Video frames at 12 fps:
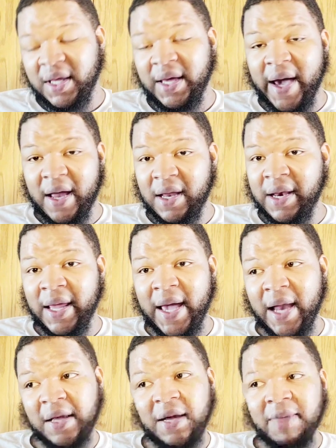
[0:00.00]
He got and he
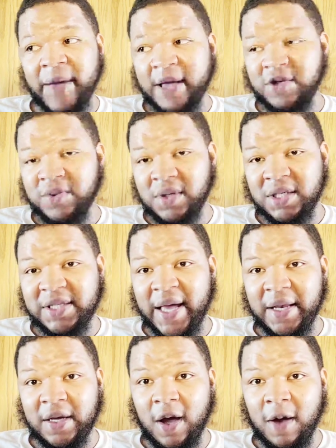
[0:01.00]
got to come back to really
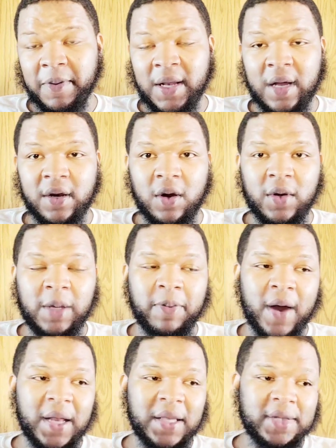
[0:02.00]
save the company. I know he
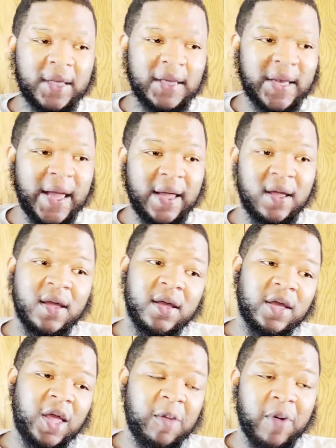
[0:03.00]
probably thinking that
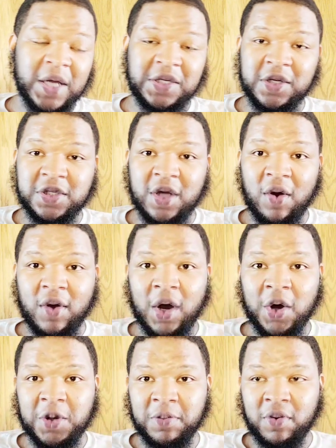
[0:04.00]
he probably should have sold
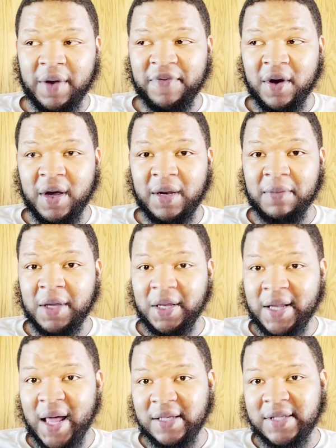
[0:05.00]
Golden Boy for 100
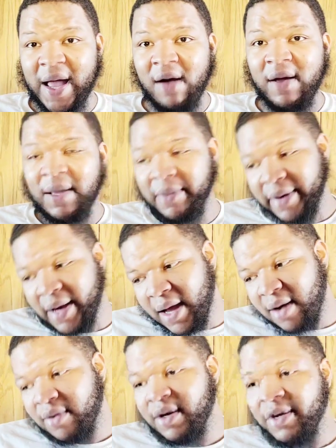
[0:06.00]
million dollars to Al Haymon
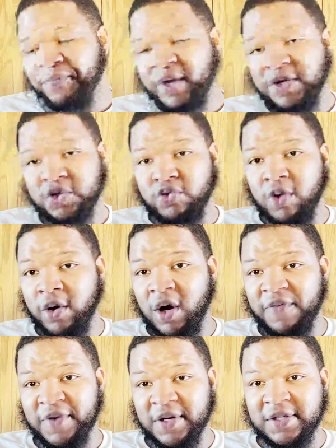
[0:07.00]
now and just rolled
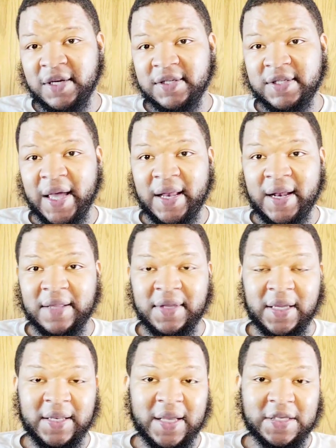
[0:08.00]
off in the sunset. And I
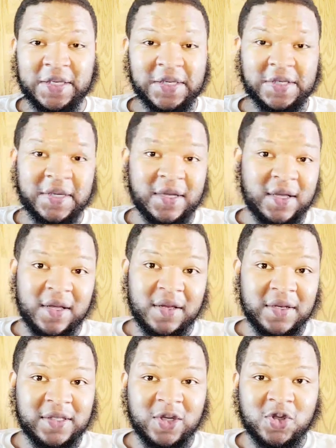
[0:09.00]
think that's just
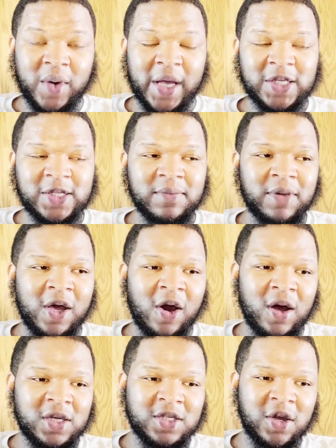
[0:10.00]
the situation. But
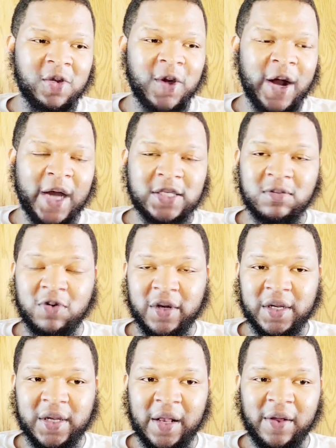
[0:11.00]
also, I got some more
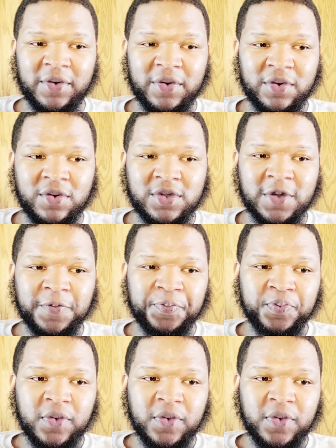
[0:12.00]
Canelo news.